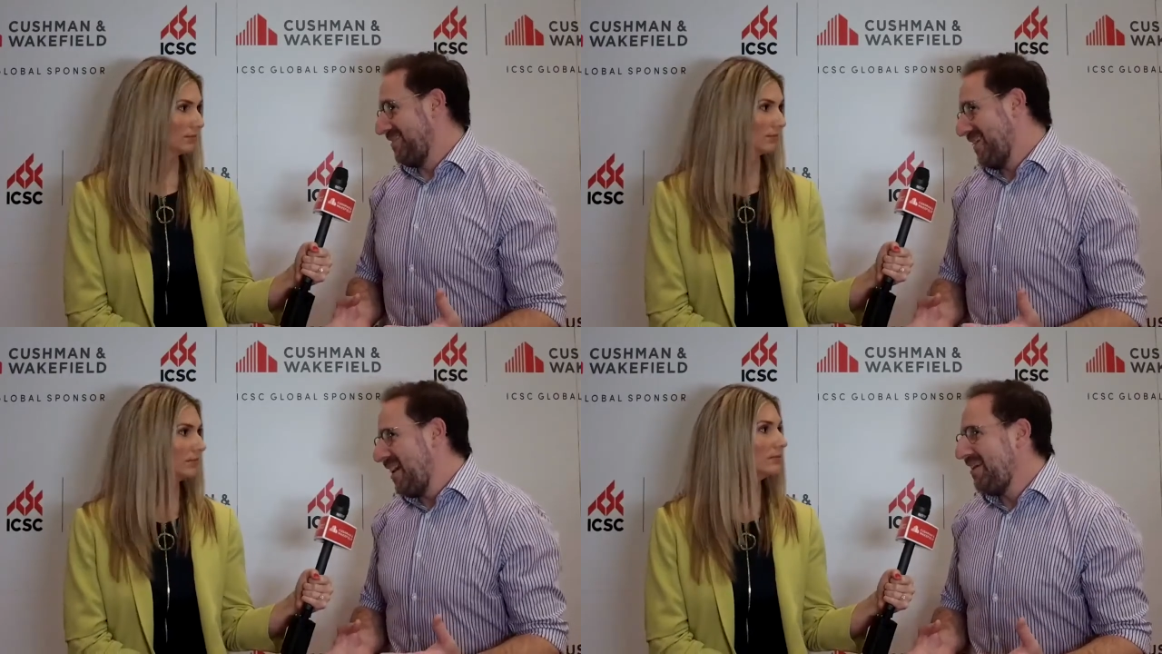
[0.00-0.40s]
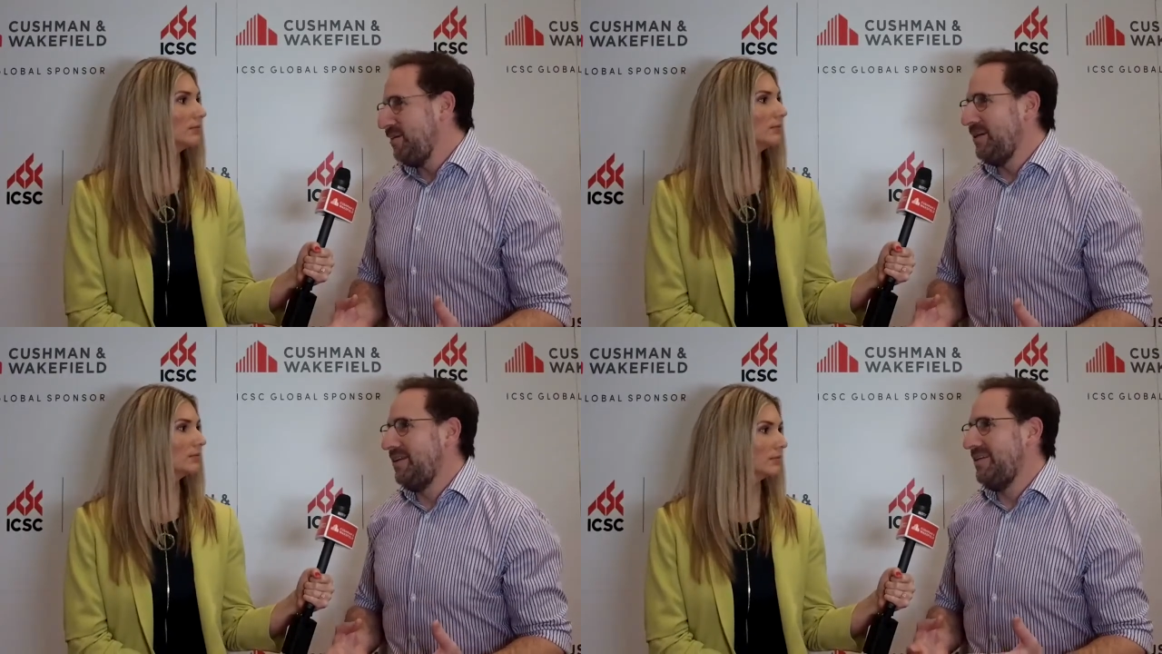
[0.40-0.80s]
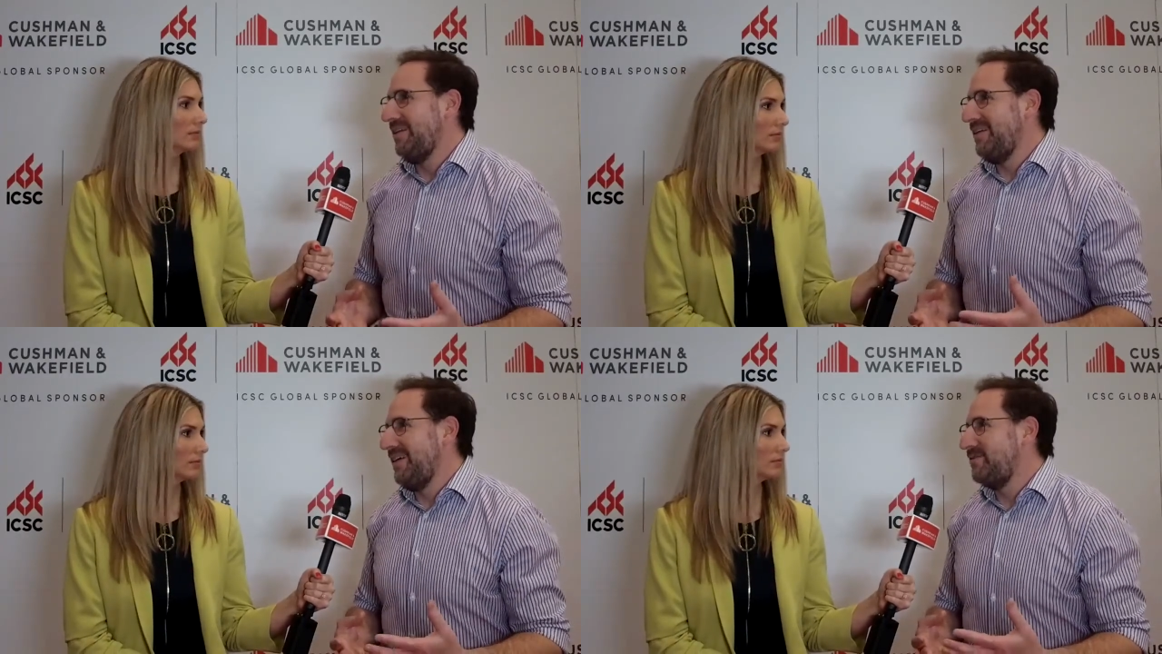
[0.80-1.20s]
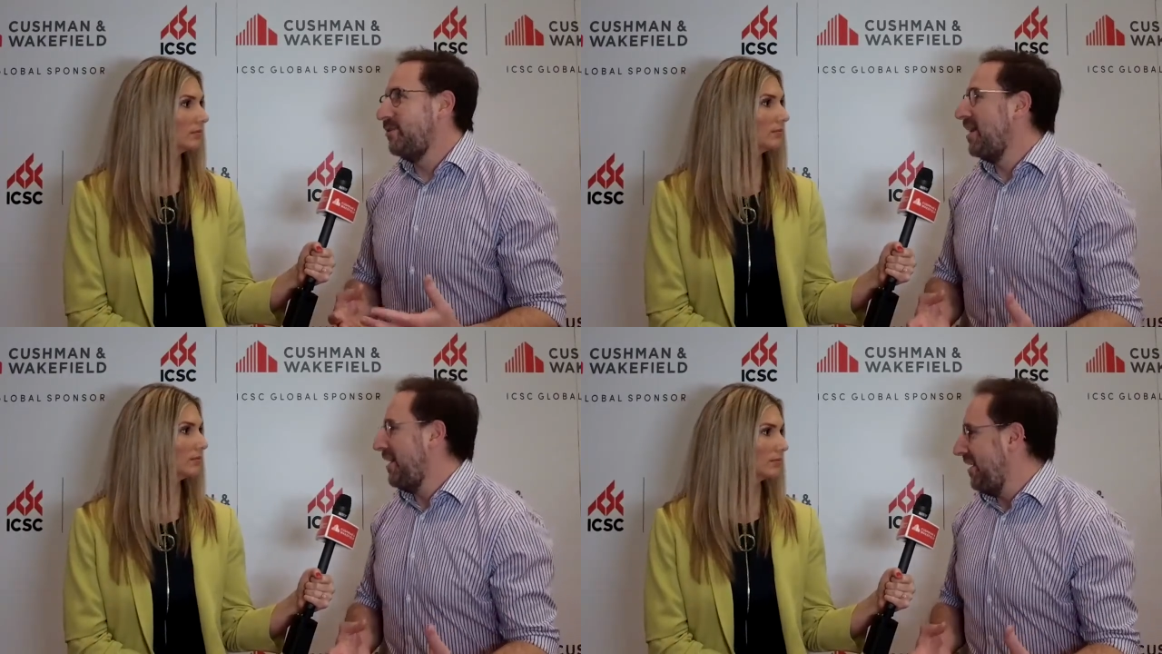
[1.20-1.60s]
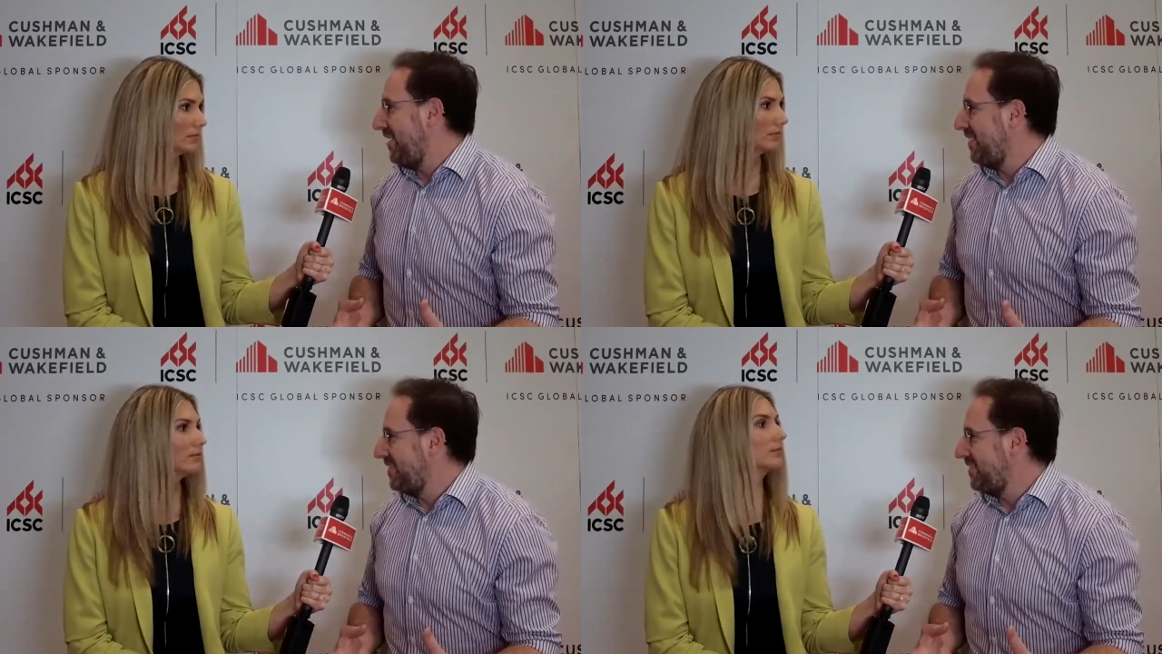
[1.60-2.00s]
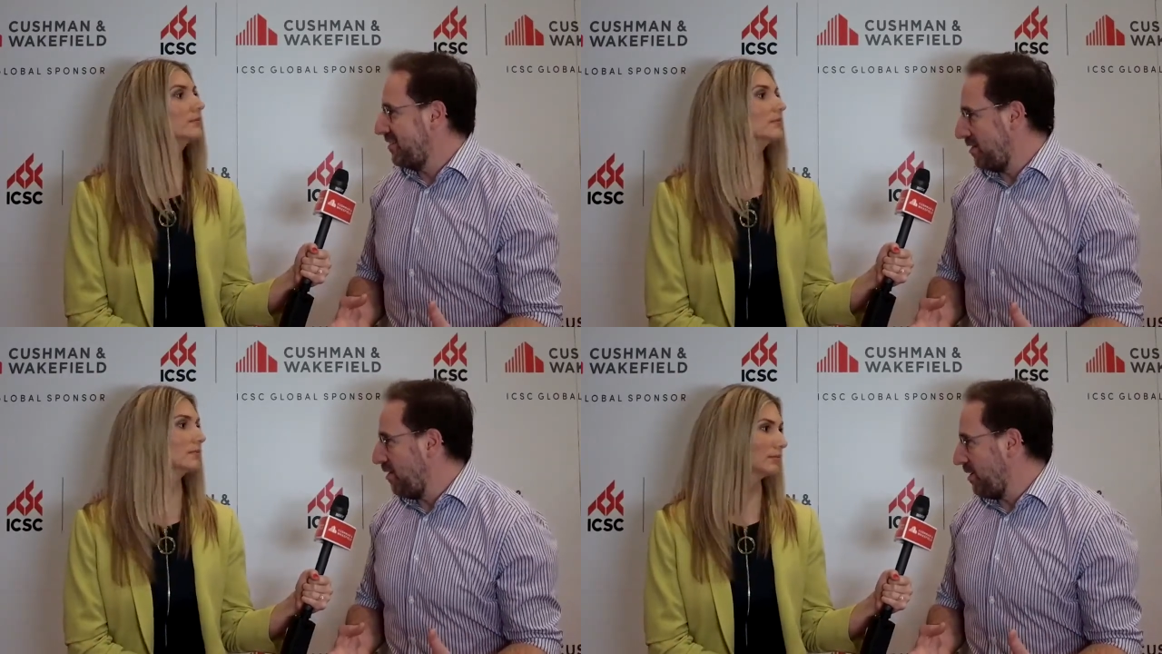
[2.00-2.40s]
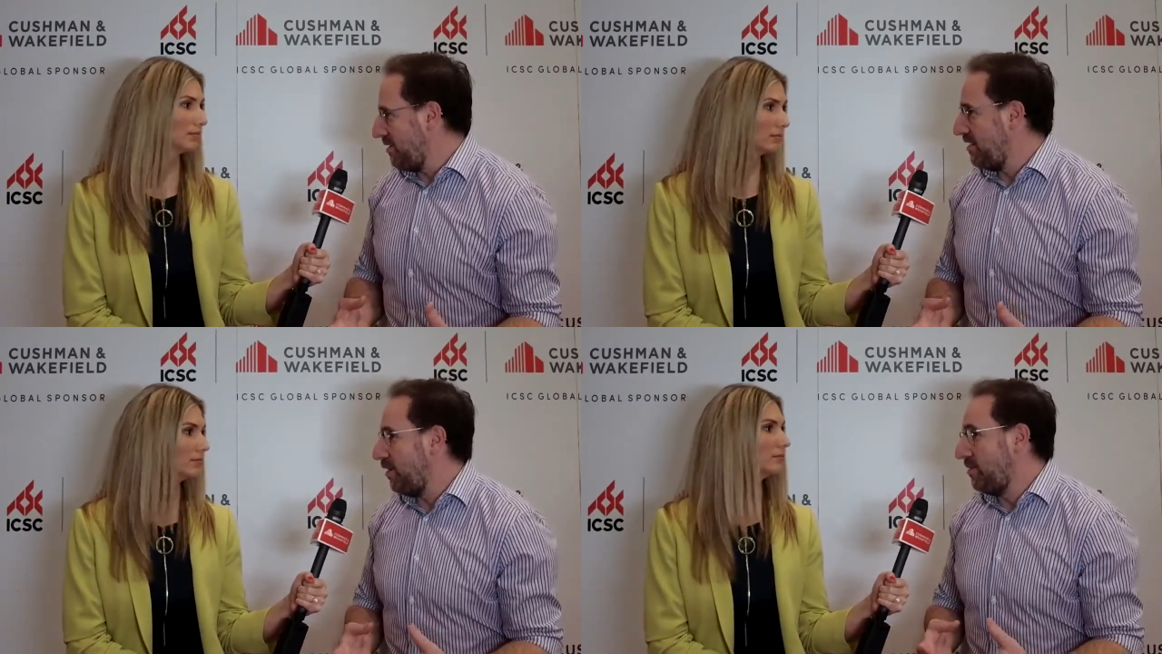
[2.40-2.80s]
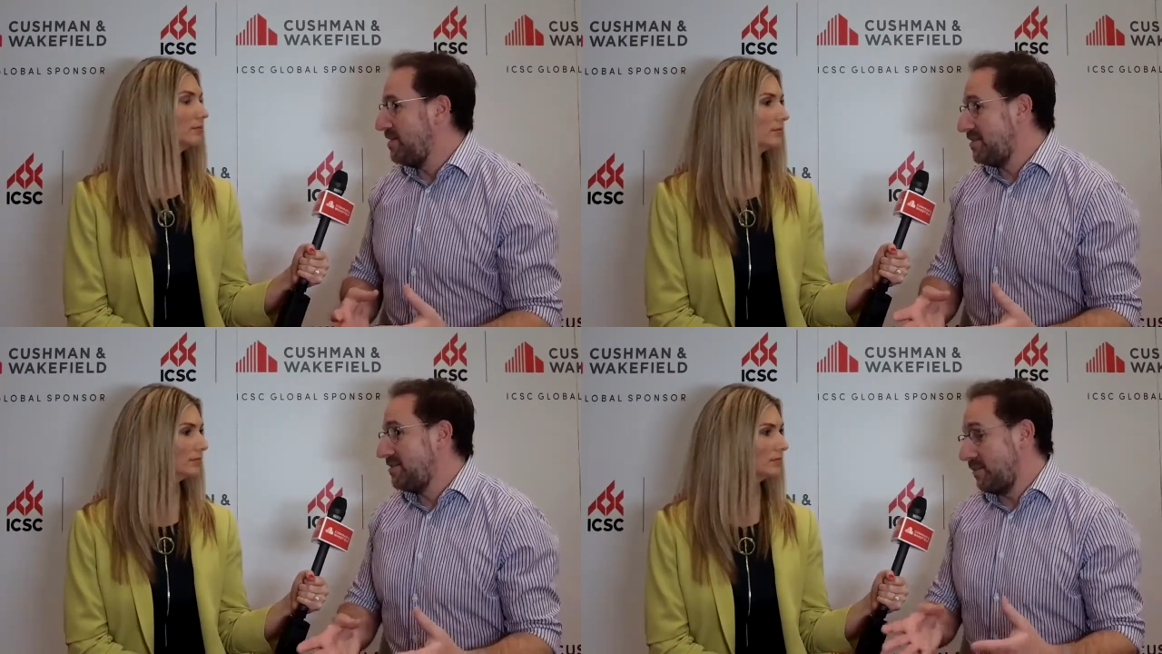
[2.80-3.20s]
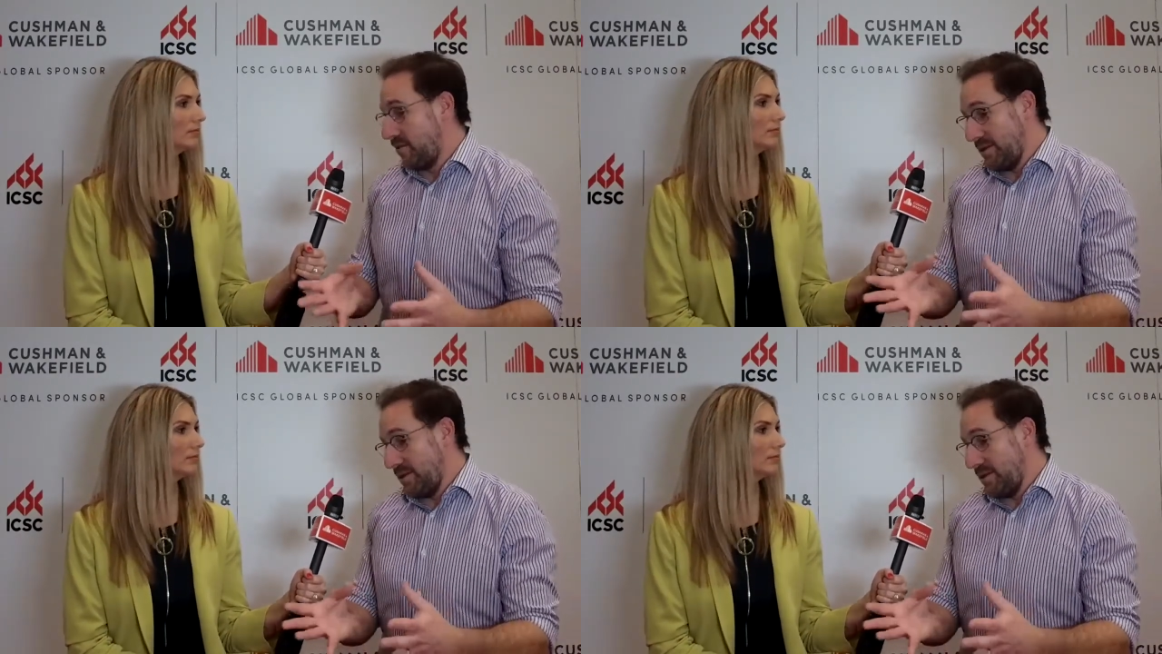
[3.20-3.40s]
Speaker 1: yeah it's okay to go and you know this is a